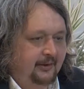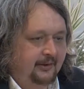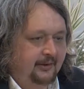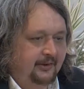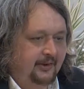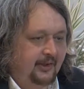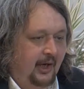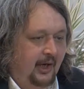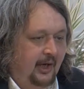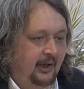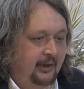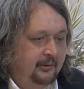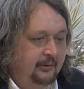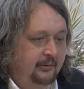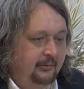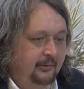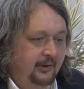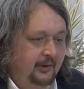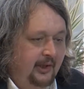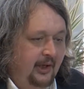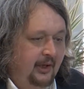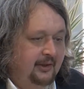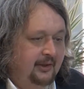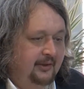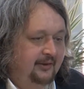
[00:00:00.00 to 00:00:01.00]
So
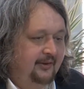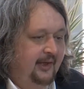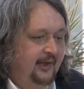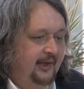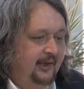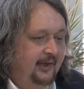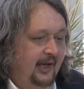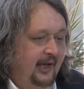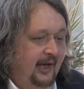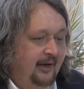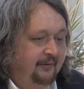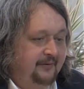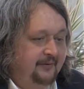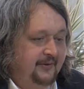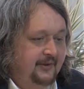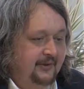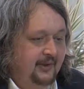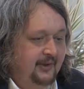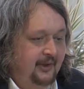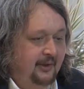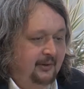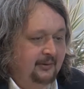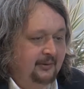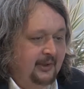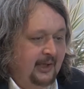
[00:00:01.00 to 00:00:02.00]
the only thing left to
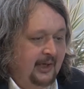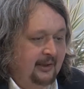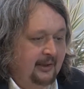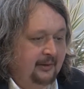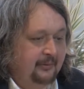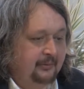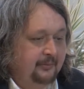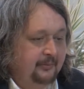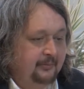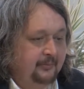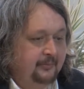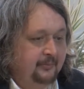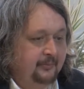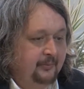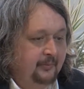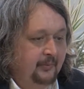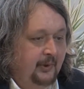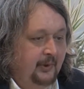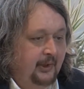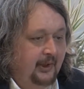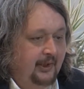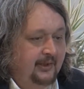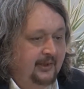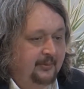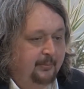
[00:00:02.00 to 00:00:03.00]
do now
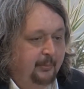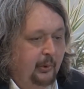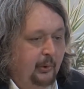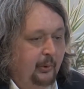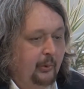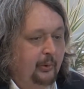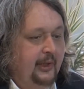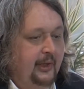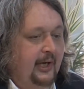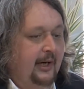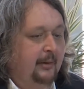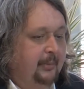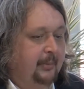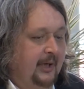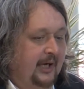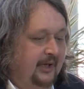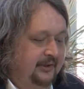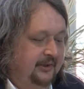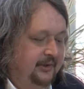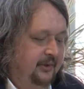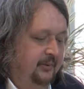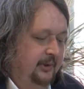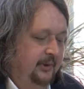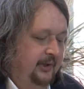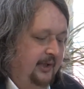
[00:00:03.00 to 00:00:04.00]
is port that back
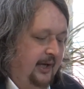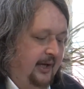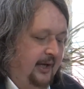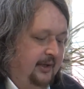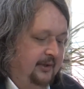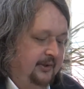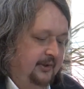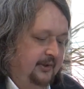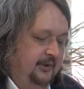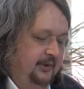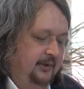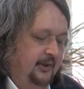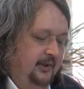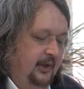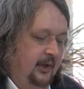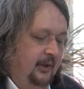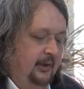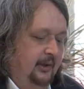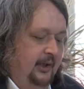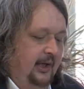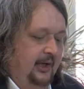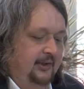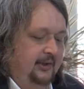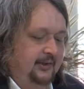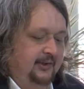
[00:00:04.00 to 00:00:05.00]
to a desk. So
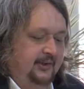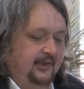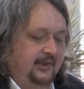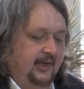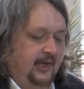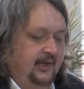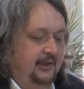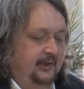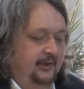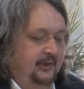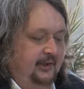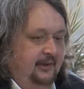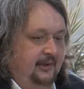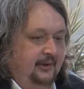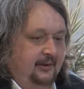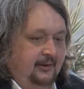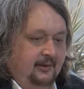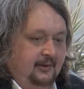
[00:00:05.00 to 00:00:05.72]
let's take